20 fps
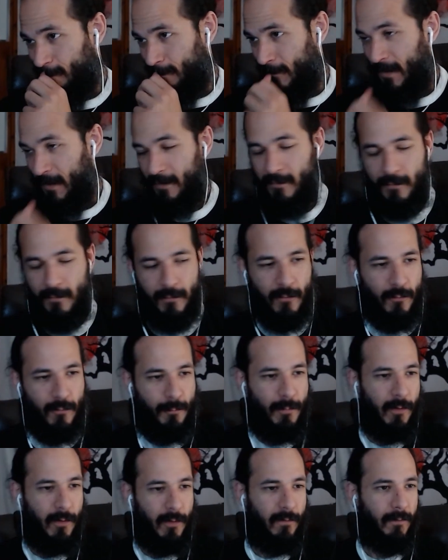This is just
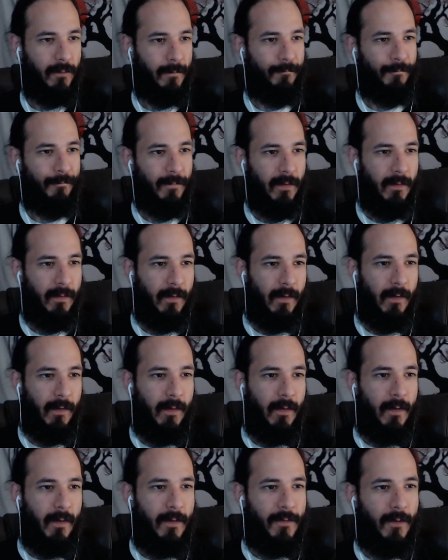beautiful.
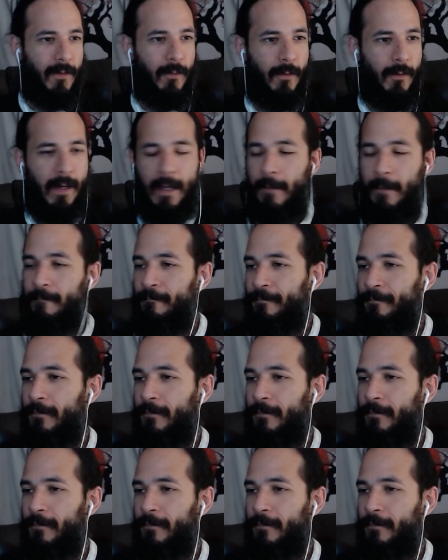So, okay,